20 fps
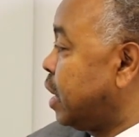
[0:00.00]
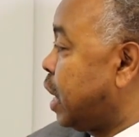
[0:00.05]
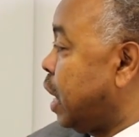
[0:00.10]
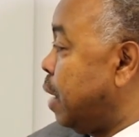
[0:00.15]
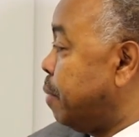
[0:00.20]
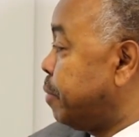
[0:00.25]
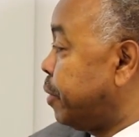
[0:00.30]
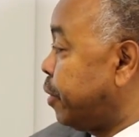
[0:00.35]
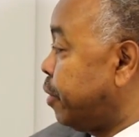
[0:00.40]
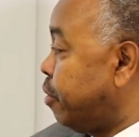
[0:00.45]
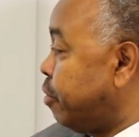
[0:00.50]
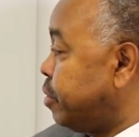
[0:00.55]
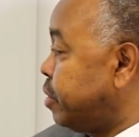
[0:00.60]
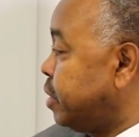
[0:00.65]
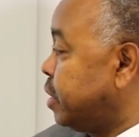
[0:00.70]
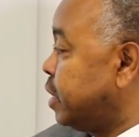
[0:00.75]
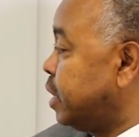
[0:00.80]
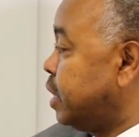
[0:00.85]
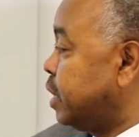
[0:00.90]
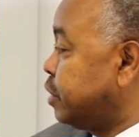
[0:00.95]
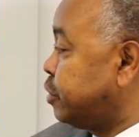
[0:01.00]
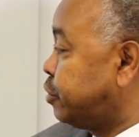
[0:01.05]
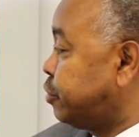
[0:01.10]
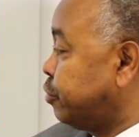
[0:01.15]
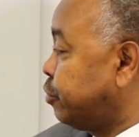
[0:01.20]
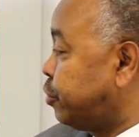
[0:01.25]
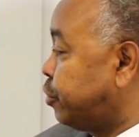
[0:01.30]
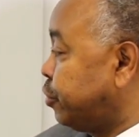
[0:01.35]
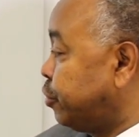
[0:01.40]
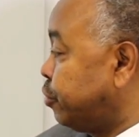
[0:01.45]
Cameroon,
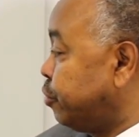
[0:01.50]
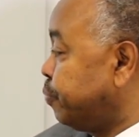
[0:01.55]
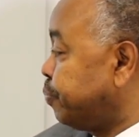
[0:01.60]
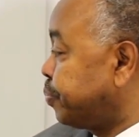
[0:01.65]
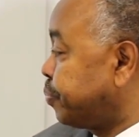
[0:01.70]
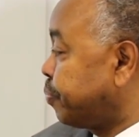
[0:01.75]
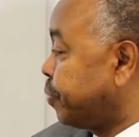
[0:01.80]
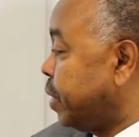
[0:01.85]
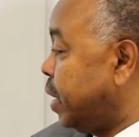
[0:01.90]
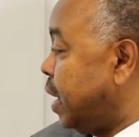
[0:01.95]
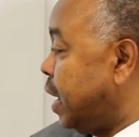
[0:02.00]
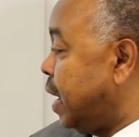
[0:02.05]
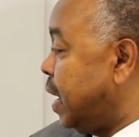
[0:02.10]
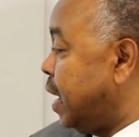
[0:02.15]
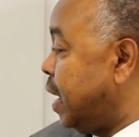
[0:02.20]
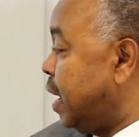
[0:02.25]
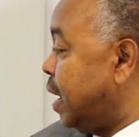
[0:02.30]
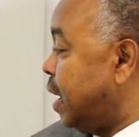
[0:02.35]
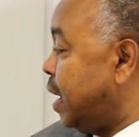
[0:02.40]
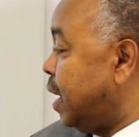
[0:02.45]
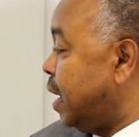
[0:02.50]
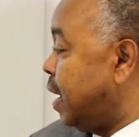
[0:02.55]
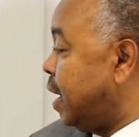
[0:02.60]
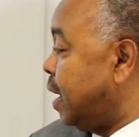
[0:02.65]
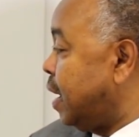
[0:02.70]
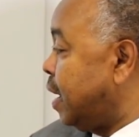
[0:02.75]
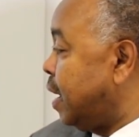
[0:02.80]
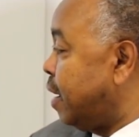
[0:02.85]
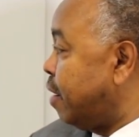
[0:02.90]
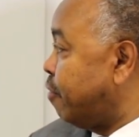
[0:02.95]
Lesotho,
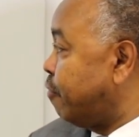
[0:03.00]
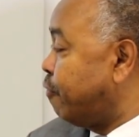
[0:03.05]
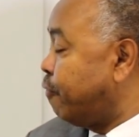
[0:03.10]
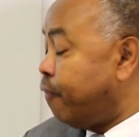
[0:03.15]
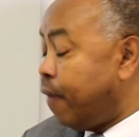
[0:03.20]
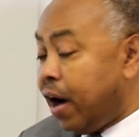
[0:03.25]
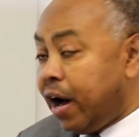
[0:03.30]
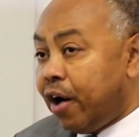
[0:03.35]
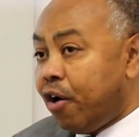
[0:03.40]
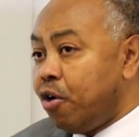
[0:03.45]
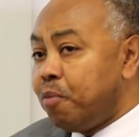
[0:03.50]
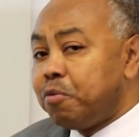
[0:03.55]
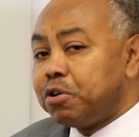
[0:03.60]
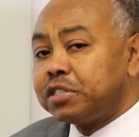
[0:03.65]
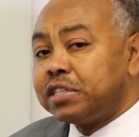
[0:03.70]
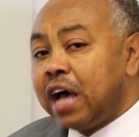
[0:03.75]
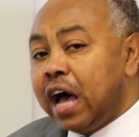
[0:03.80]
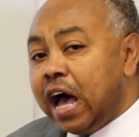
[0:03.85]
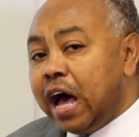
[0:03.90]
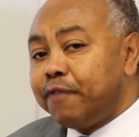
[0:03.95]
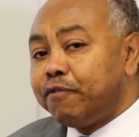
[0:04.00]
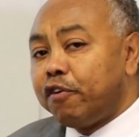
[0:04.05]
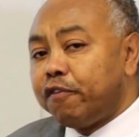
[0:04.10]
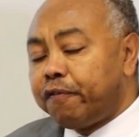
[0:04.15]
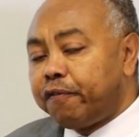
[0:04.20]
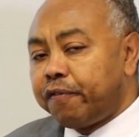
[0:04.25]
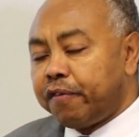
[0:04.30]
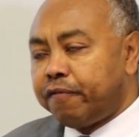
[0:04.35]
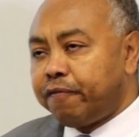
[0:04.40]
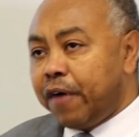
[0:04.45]
almost half
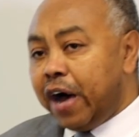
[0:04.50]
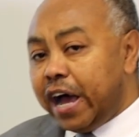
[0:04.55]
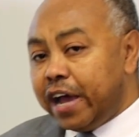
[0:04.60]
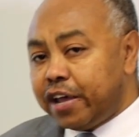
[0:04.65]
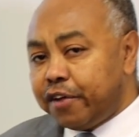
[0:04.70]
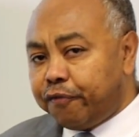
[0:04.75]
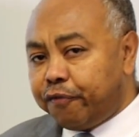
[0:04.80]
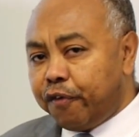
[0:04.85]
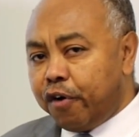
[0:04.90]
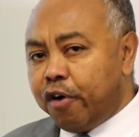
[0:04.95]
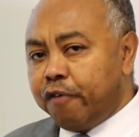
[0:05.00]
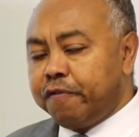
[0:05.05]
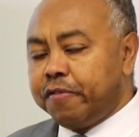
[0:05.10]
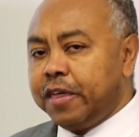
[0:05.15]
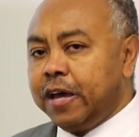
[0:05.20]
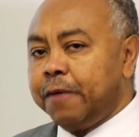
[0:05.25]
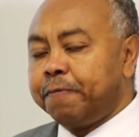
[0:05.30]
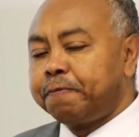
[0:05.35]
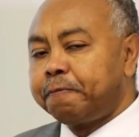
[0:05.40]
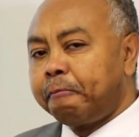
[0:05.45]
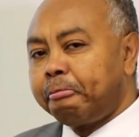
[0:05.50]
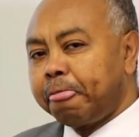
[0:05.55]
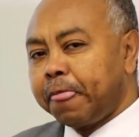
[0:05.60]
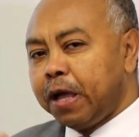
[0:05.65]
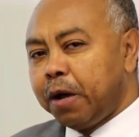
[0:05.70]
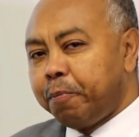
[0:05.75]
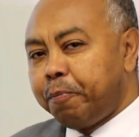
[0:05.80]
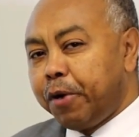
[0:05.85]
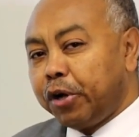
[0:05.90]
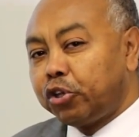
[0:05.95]
of five of the
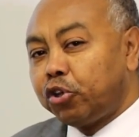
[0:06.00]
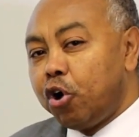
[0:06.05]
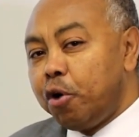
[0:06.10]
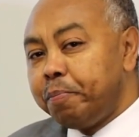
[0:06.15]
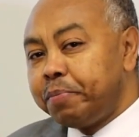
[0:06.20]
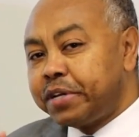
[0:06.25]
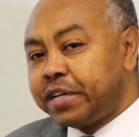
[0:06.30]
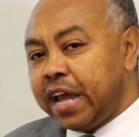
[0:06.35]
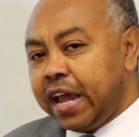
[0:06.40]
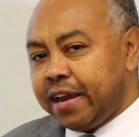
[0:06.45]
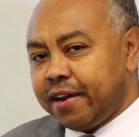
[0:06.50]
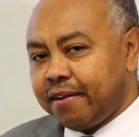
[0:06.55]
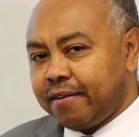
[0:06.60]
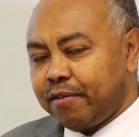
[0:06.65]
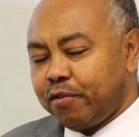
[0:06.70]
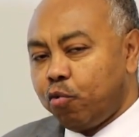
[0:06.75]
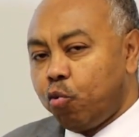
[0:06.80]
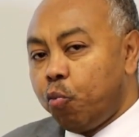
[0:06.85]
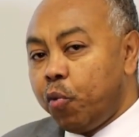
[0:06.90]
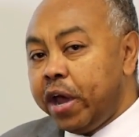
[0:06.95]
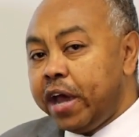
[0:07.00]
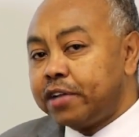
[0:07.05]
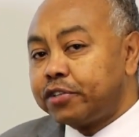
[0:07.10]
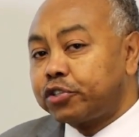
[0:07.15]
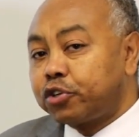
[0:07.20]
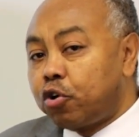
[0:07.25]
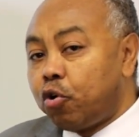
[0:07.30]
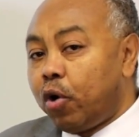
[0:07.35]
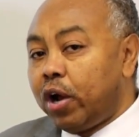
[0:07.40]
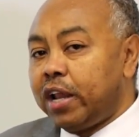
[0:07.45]
bottom 10
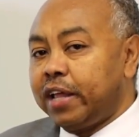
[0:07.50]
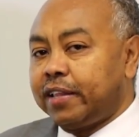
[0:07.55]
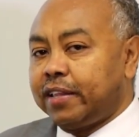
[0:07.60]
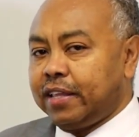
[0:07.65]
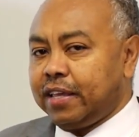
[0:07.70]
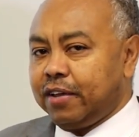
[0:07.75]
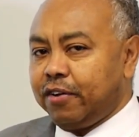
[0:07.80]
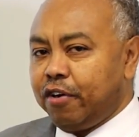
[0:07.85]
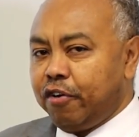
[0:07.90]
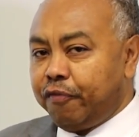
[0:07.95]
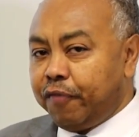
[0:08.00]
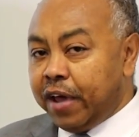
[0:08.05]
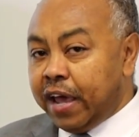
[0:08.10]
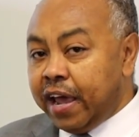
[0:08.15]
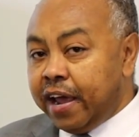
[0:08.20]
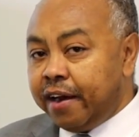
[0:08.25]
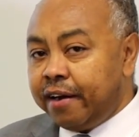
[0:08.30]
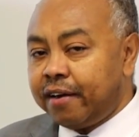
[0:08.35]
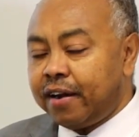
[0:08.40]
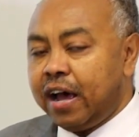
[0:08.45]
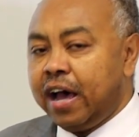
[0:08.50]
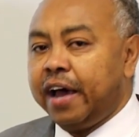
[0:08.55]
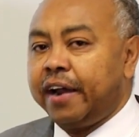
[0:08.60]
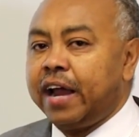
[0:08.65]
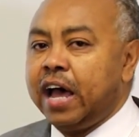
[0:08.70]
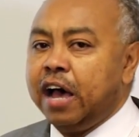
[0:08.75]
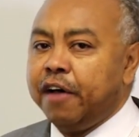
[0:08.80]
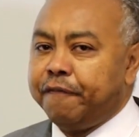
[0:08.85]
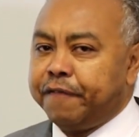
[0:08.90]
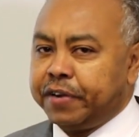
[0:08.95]
worst quality of air are
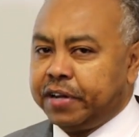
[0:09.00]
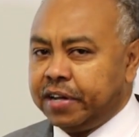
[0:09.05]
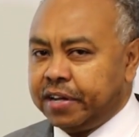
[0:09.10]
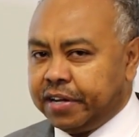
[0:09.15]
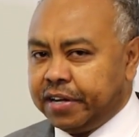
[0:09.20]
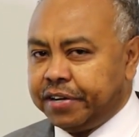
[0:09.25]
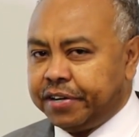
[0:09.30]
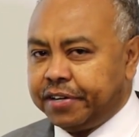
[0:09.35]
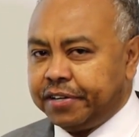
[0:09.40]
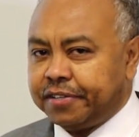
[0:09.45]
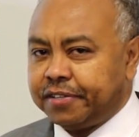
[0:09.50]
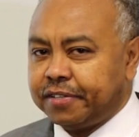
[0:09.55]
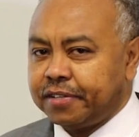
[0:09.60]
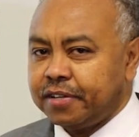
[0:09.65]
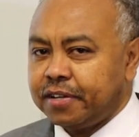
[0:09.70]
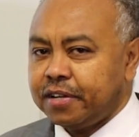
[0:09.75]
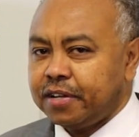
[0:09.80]
African countries.